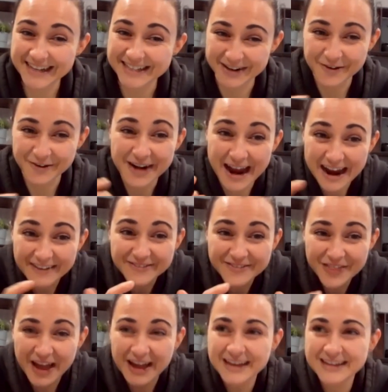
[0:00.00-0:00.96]
You don't have
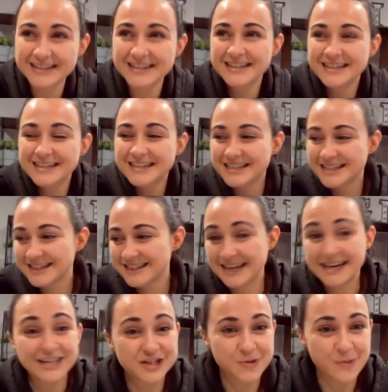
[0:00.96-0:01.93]
that
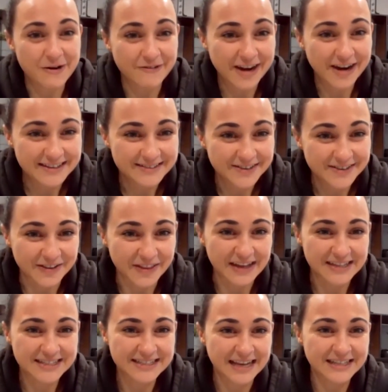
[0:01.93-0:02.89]
sanctuary or
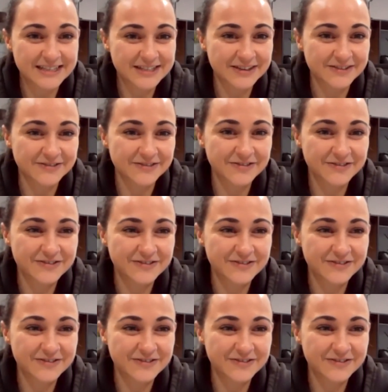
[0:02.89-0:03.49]
that sense of